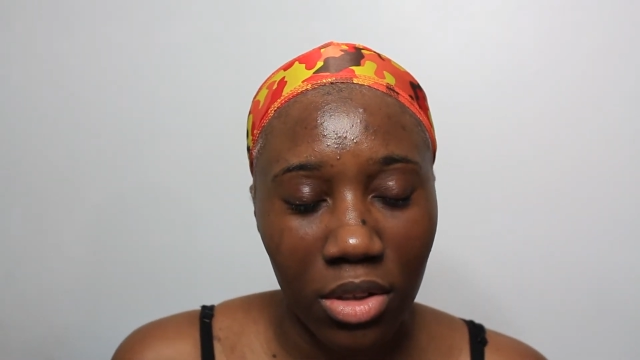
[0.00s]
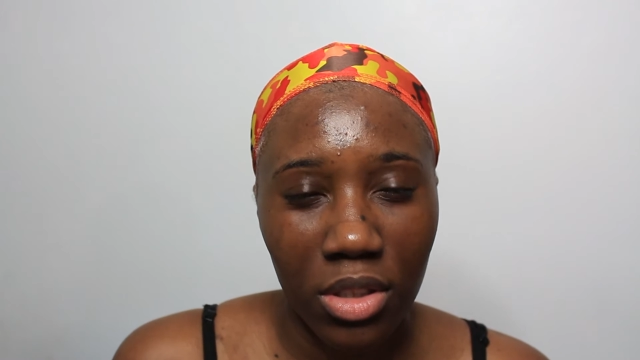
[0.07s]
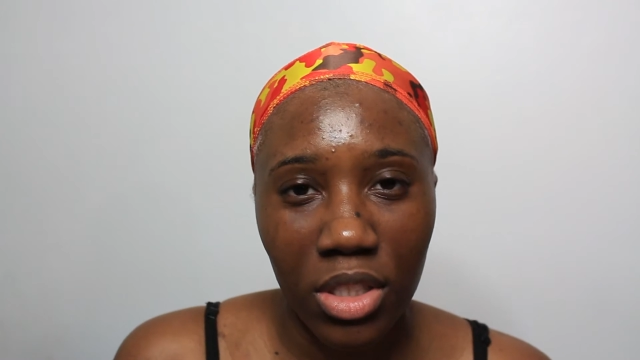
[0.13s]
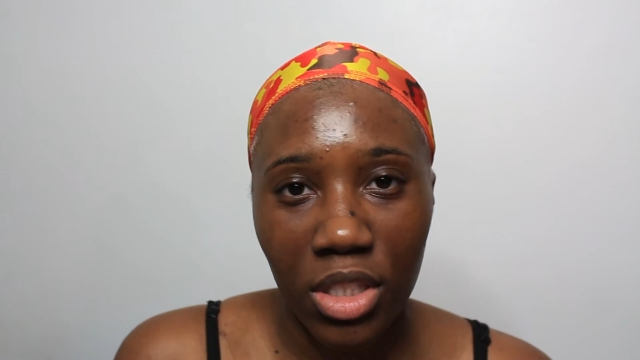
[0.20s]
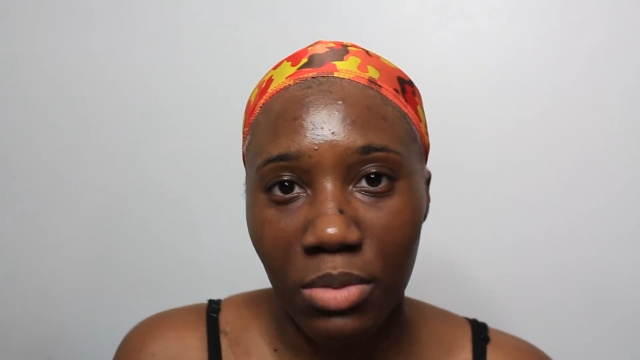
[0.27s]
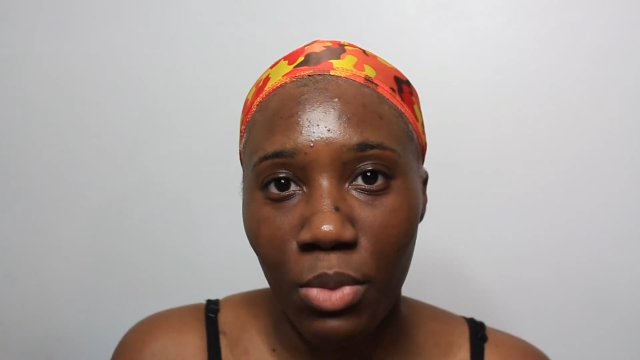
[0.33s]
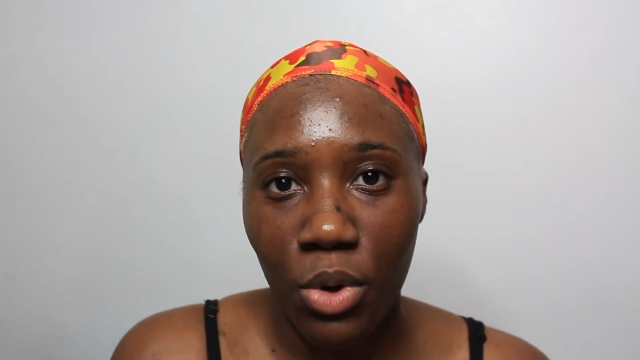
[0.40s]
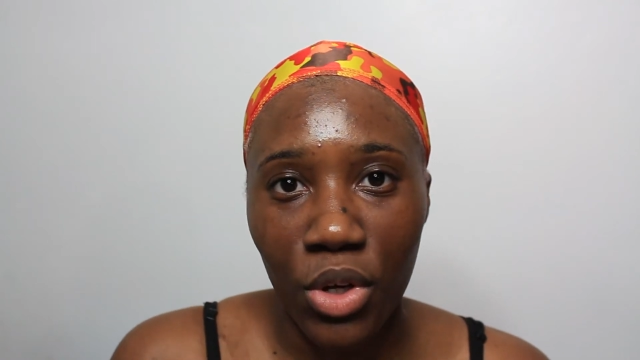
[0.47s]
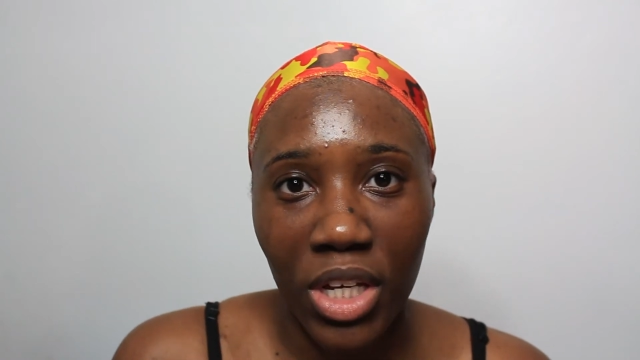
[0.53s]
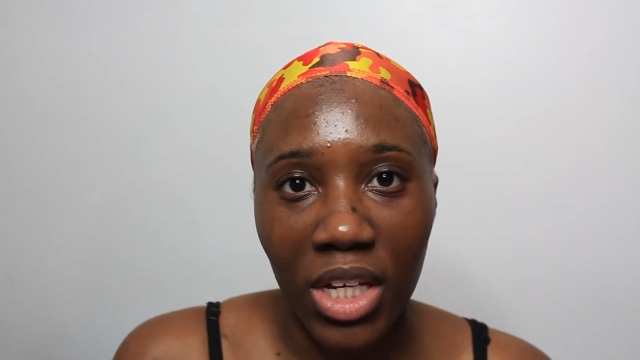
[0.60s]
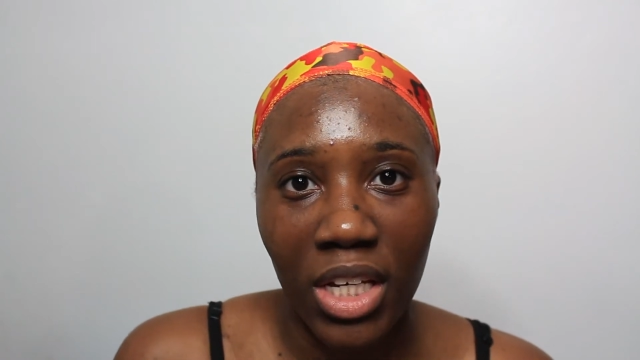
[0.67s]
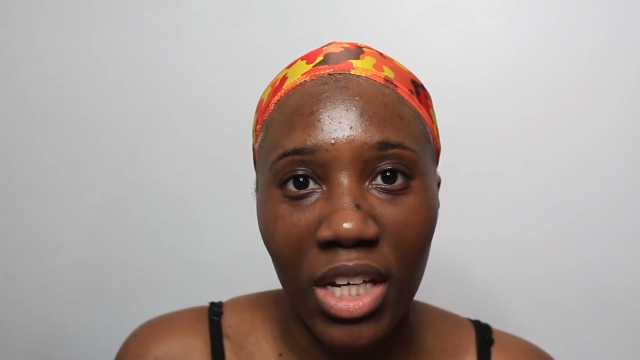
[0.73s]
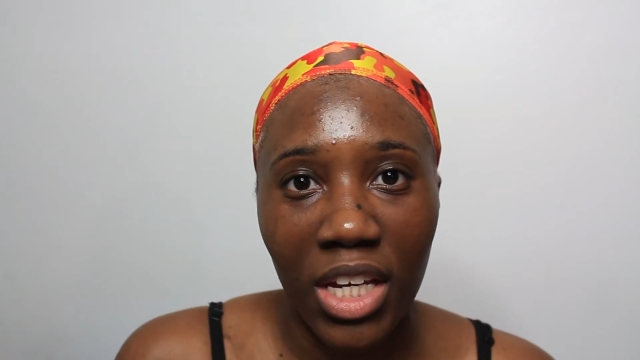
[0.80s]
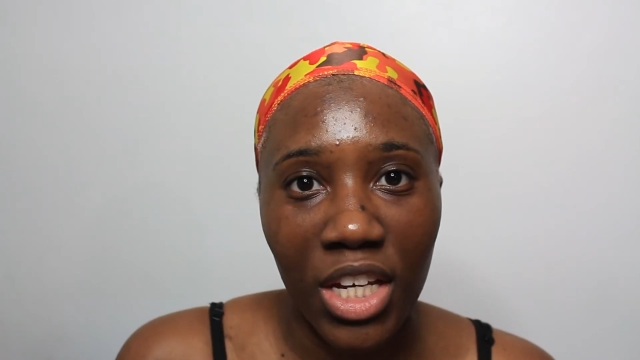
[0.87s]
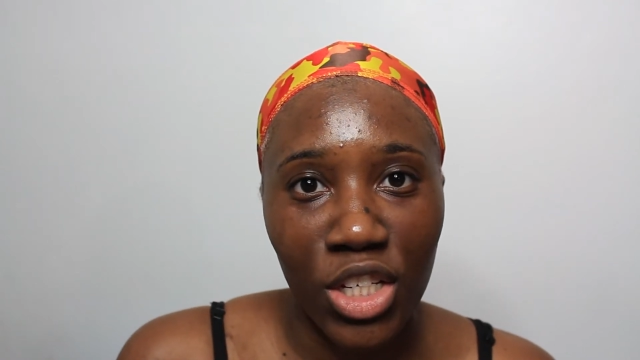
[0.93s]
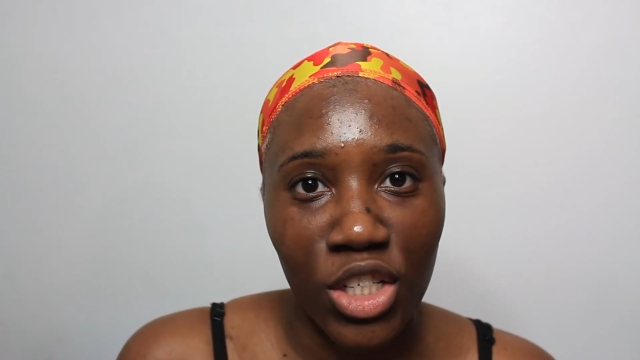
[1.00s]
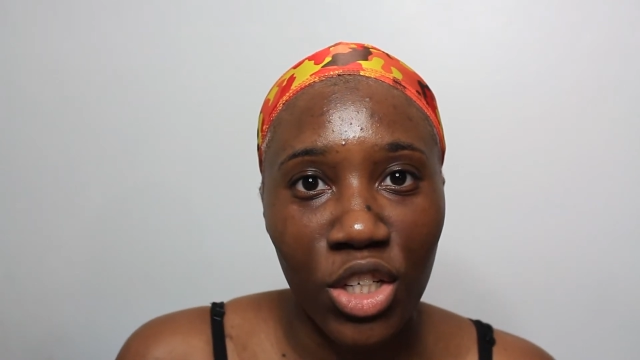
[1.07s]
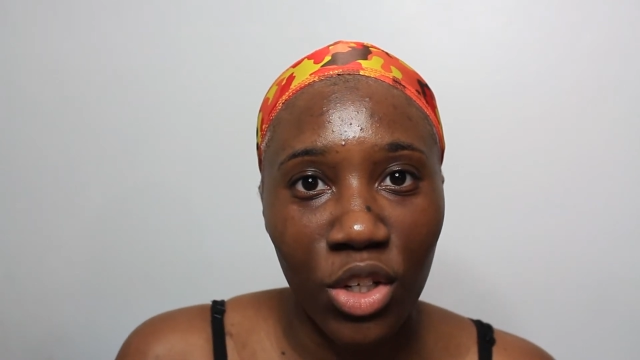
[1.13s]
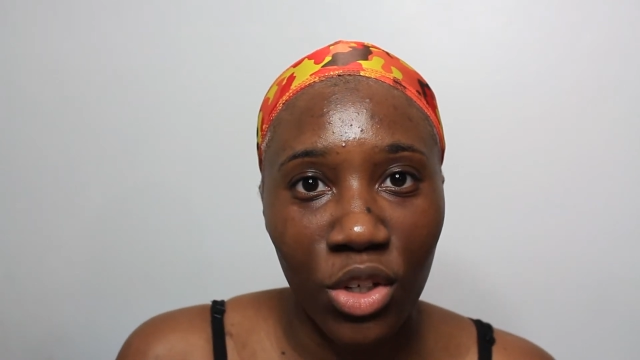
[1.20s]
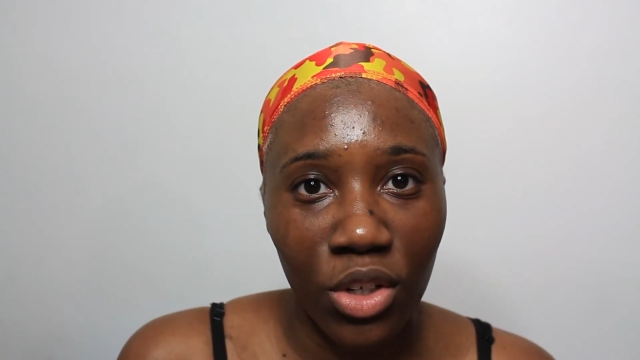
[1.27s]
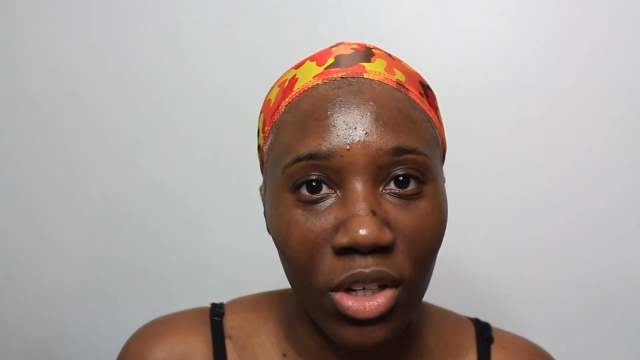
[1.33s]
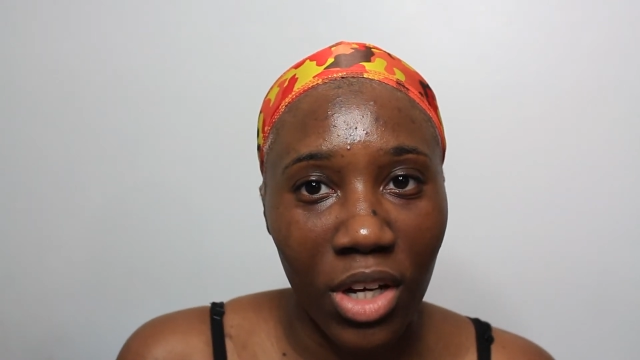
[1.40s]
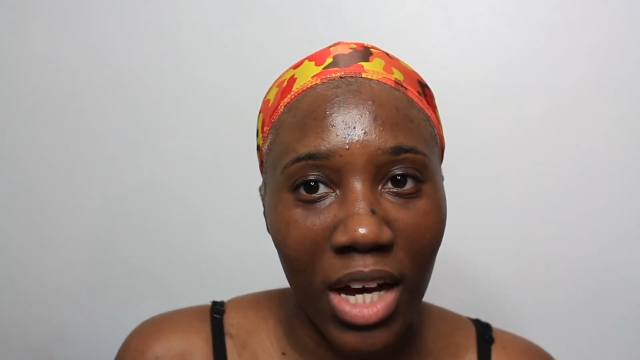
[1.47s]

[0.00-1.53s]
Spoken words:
smoky-ish look.